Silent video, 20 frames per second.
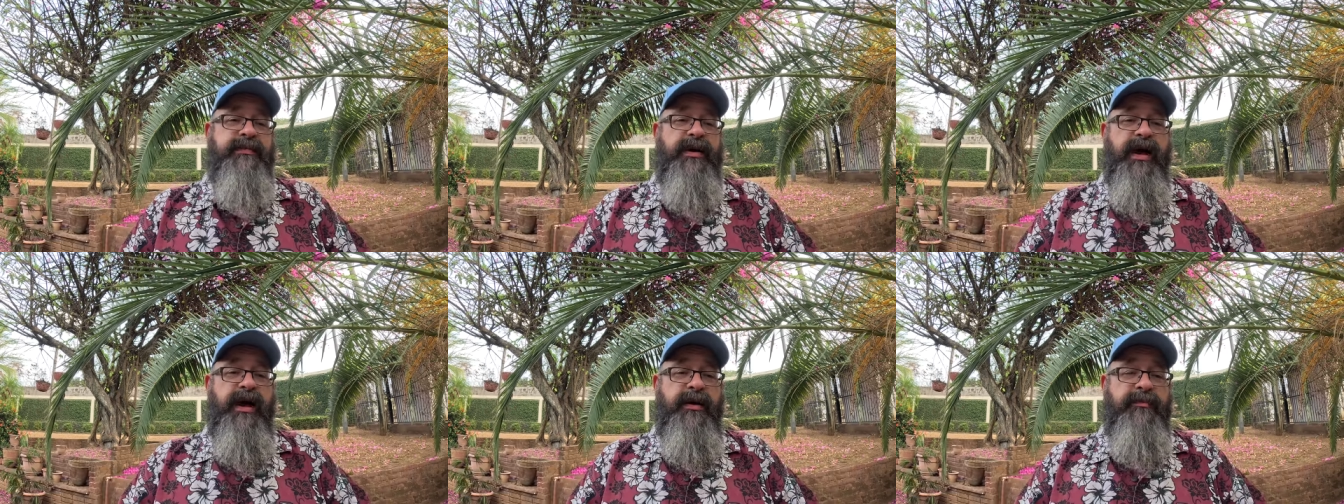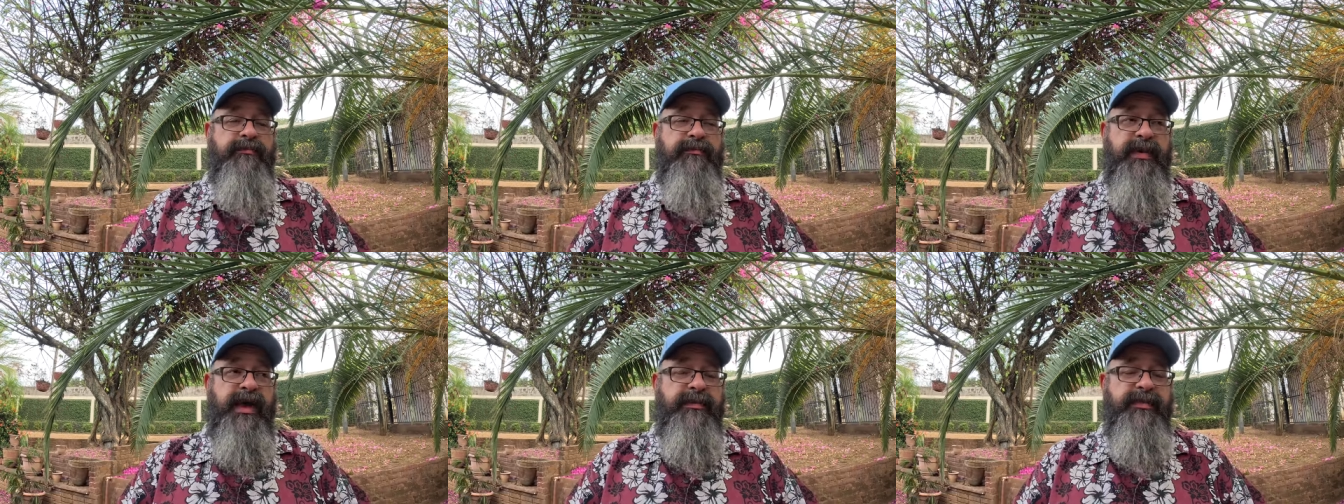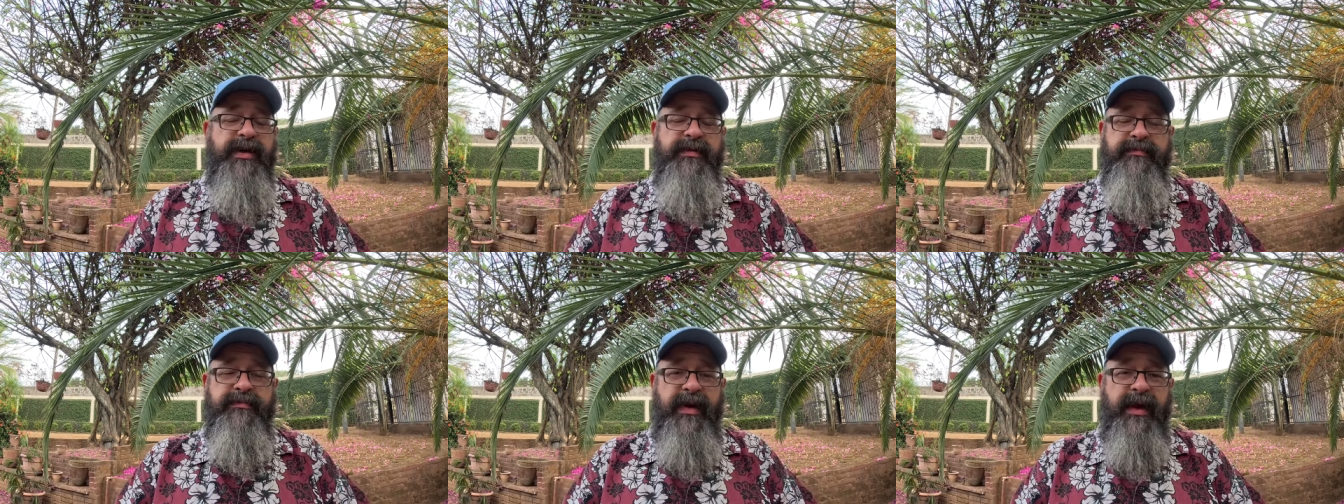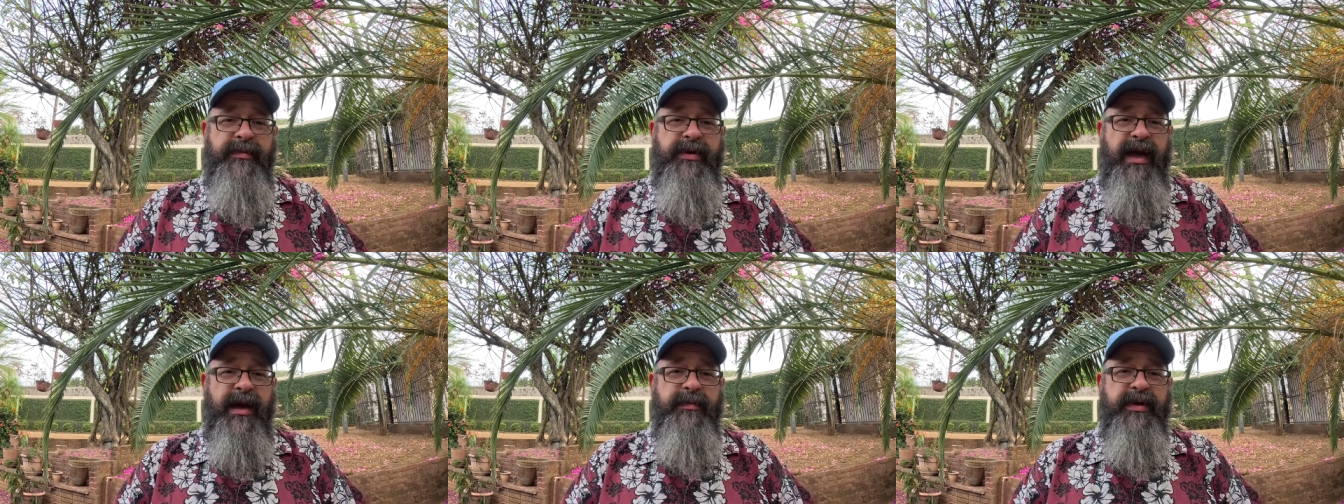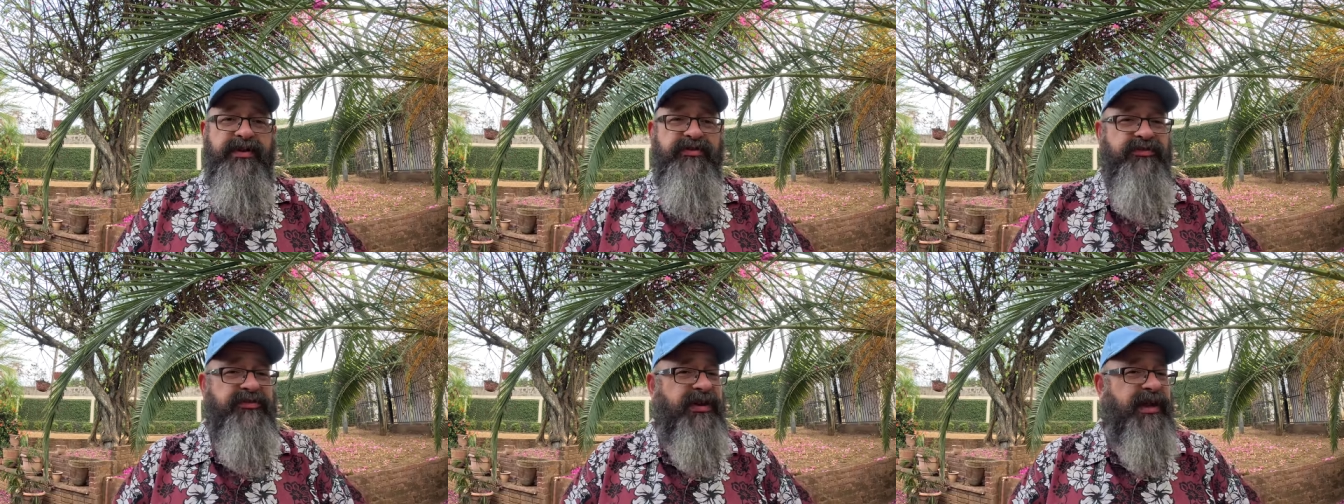um, maybe, maybe I'm
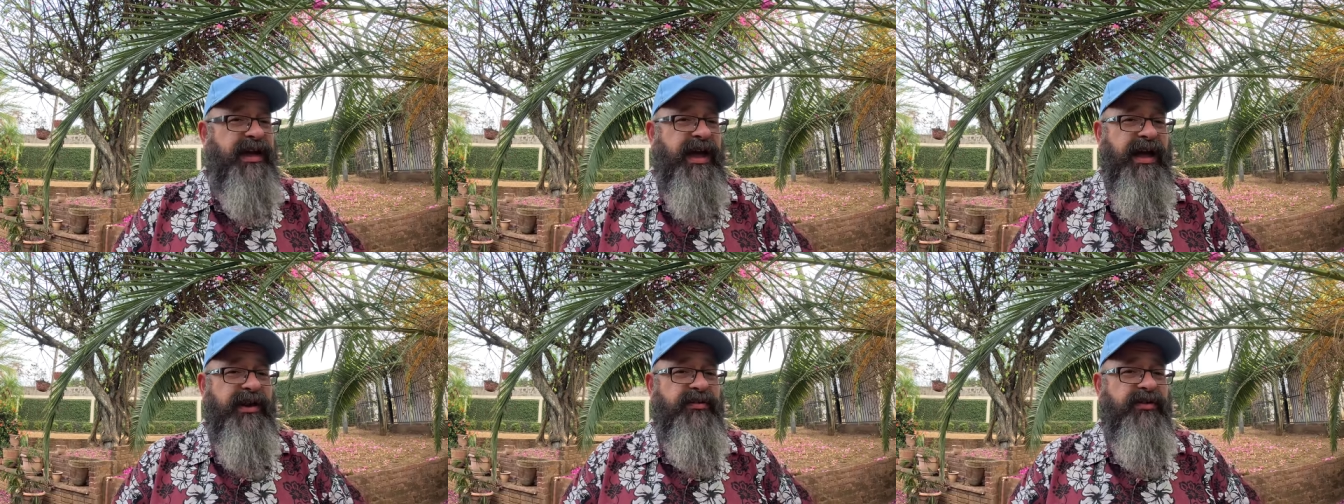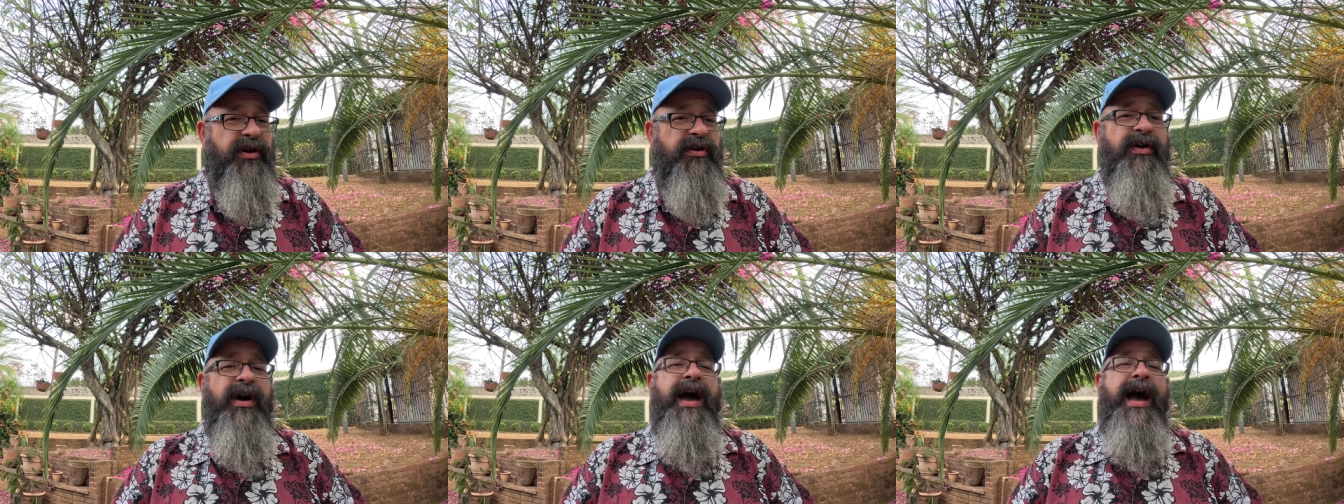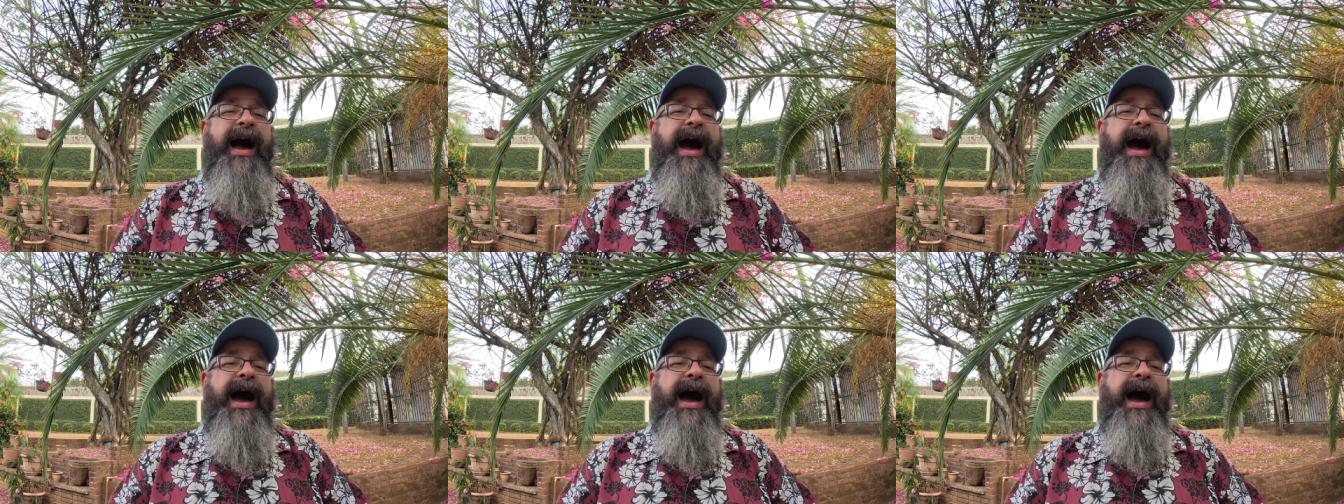interesting. I don't know.